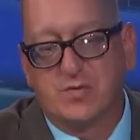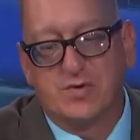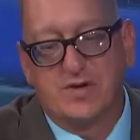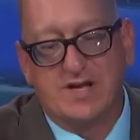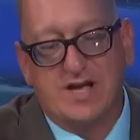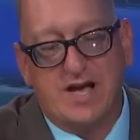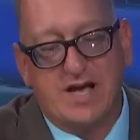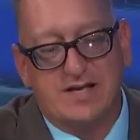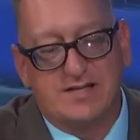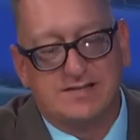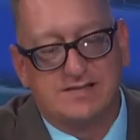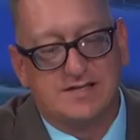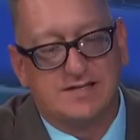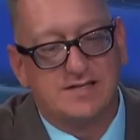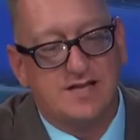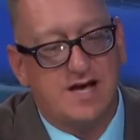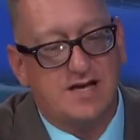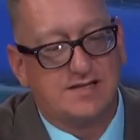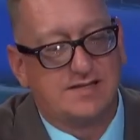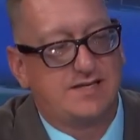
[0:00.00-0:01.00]
We I
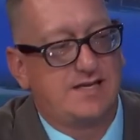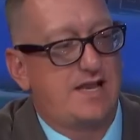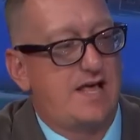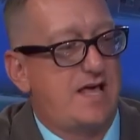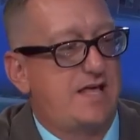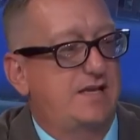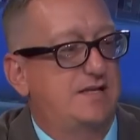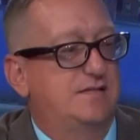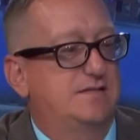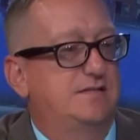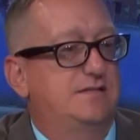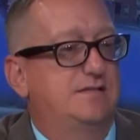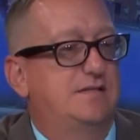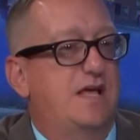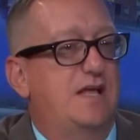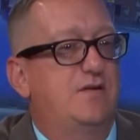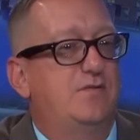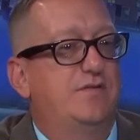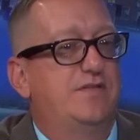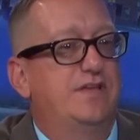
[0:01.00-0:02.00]
did not get out of.
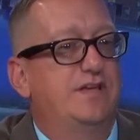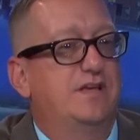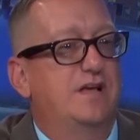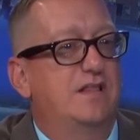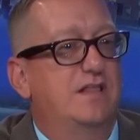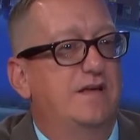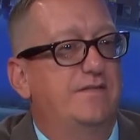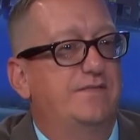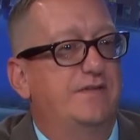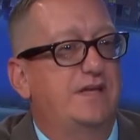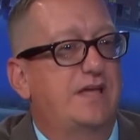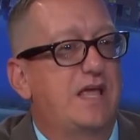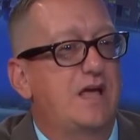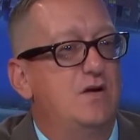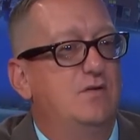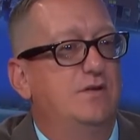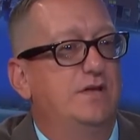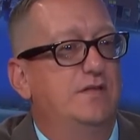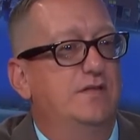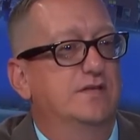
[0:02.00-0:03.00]
I don't think I left the
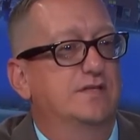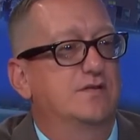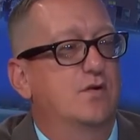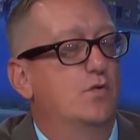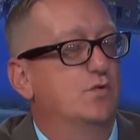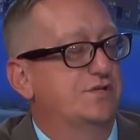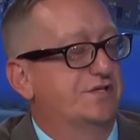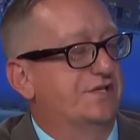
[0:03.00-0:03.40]
county this whole